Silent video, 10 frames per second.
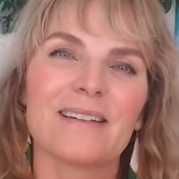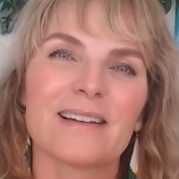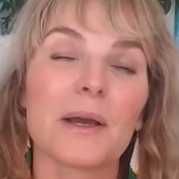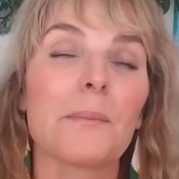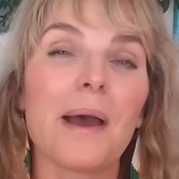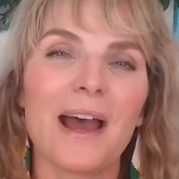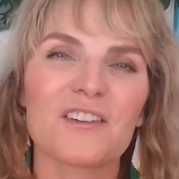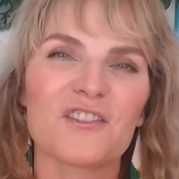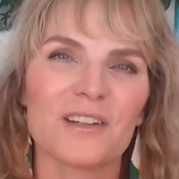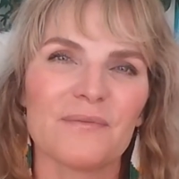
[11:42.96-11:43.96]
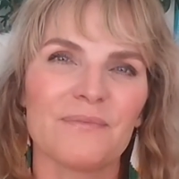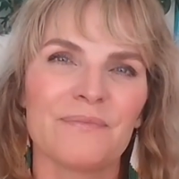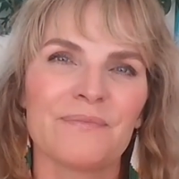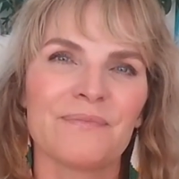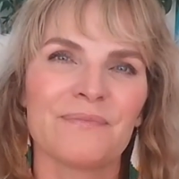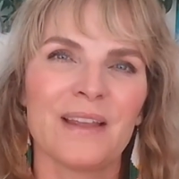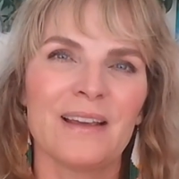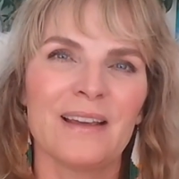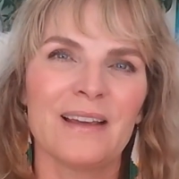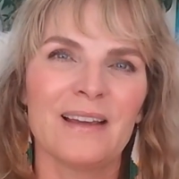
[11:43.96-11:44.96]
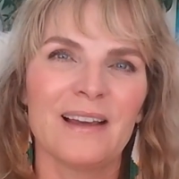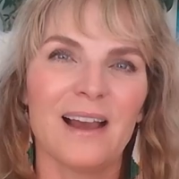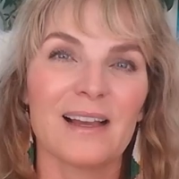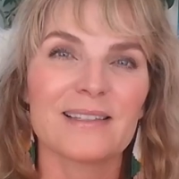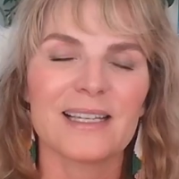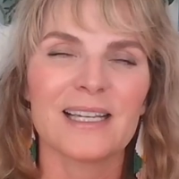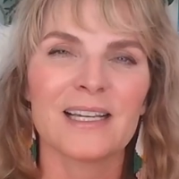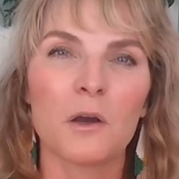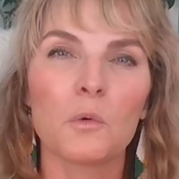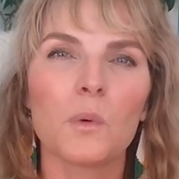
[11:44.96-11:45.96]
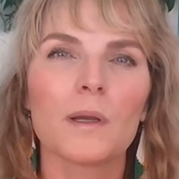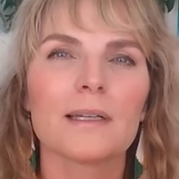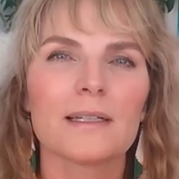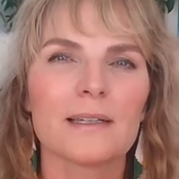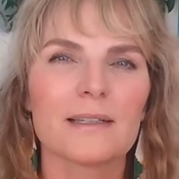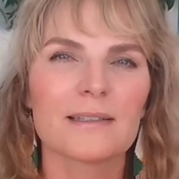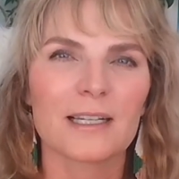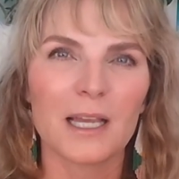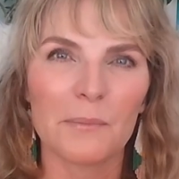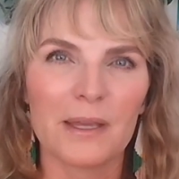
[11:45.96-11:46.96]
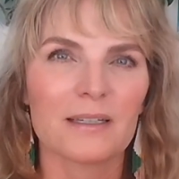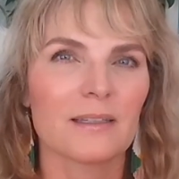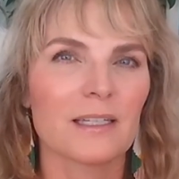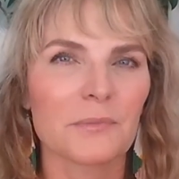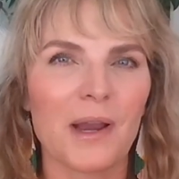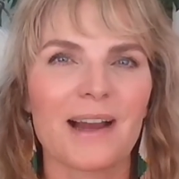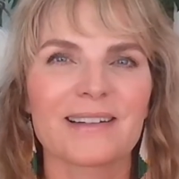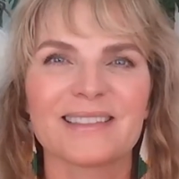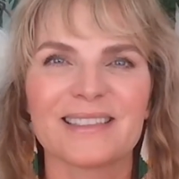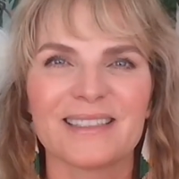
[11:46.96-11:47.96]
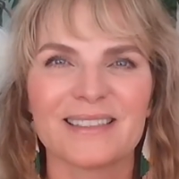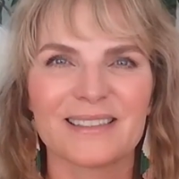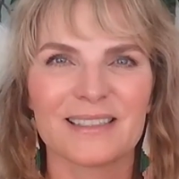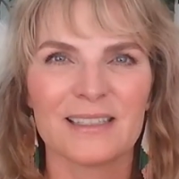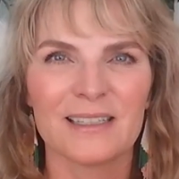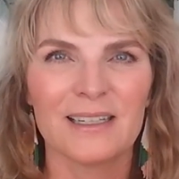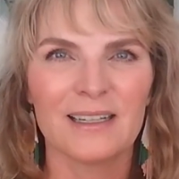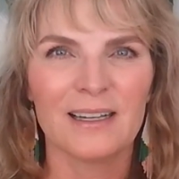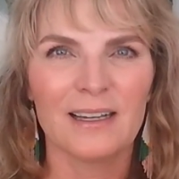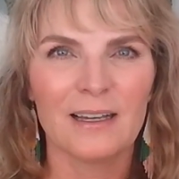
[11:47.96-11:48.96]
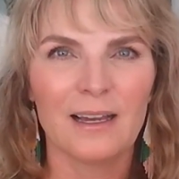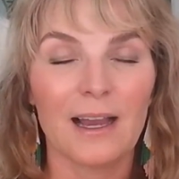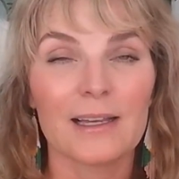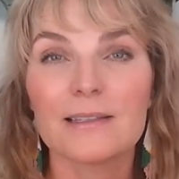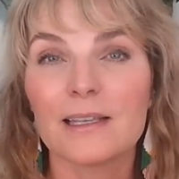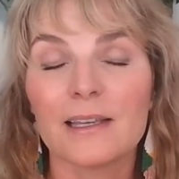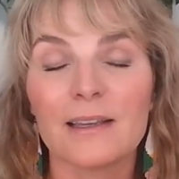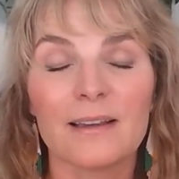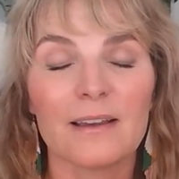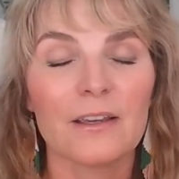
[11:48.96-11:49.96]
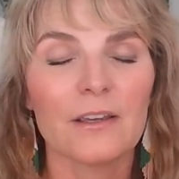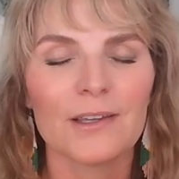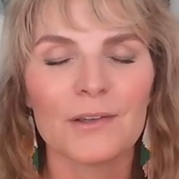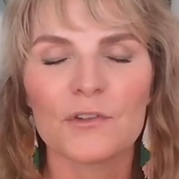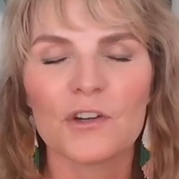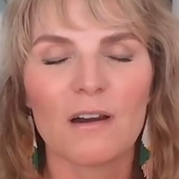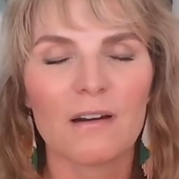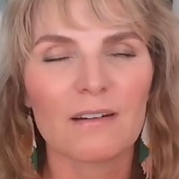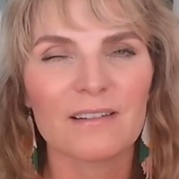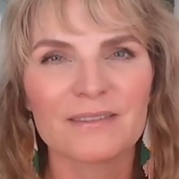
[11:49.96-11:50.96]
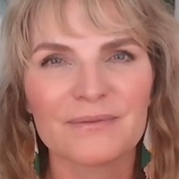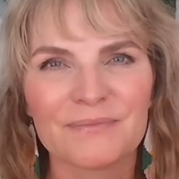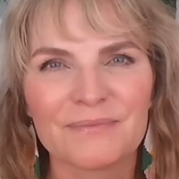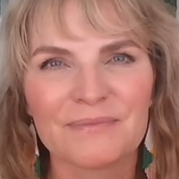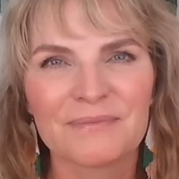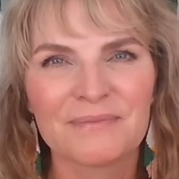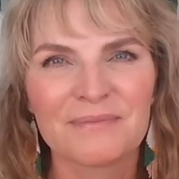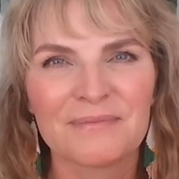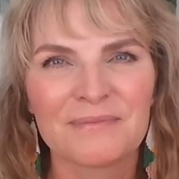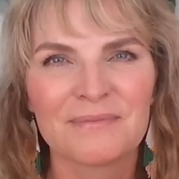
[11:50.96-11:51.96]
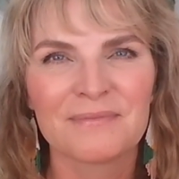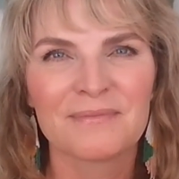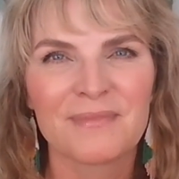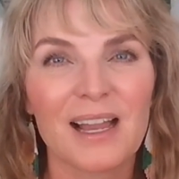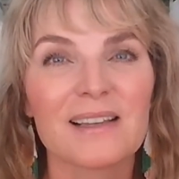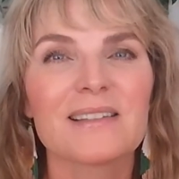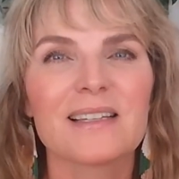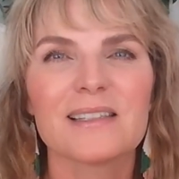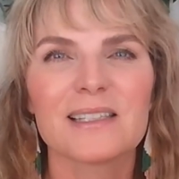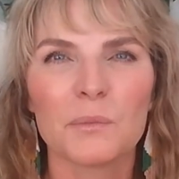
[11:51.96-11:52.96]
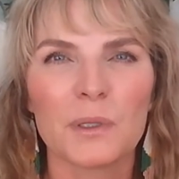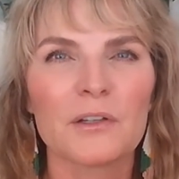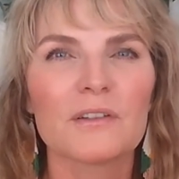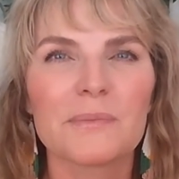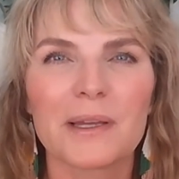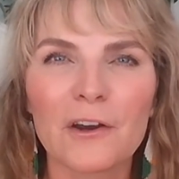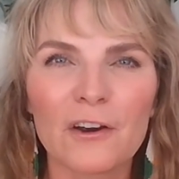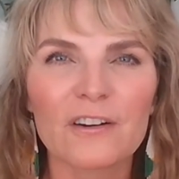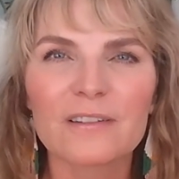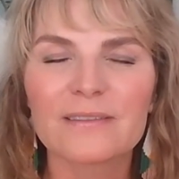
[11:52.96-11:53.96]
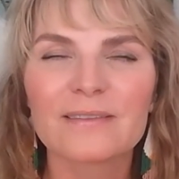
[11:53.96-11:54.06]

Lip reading: compassion. I see a willingness to commit to these practices. I see a huge heart. I see someone who's been hurt.